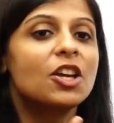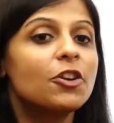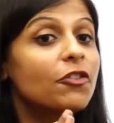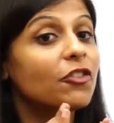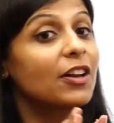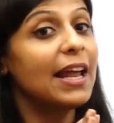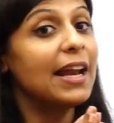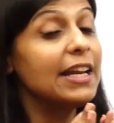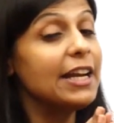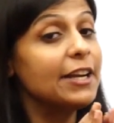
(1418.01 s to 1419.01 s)
you've
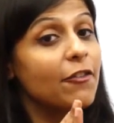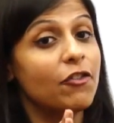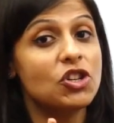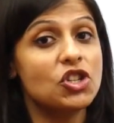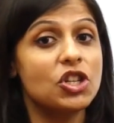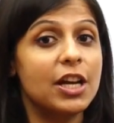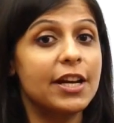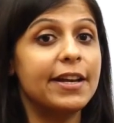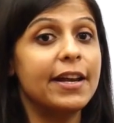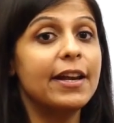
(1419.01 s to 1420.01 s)
clearly
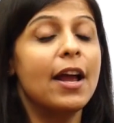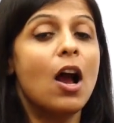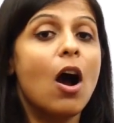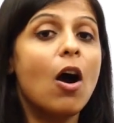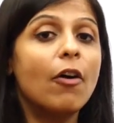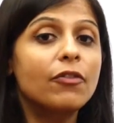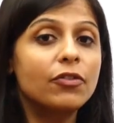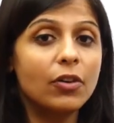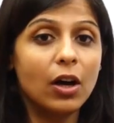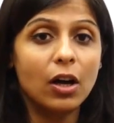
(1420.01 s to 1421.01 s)
differentiated of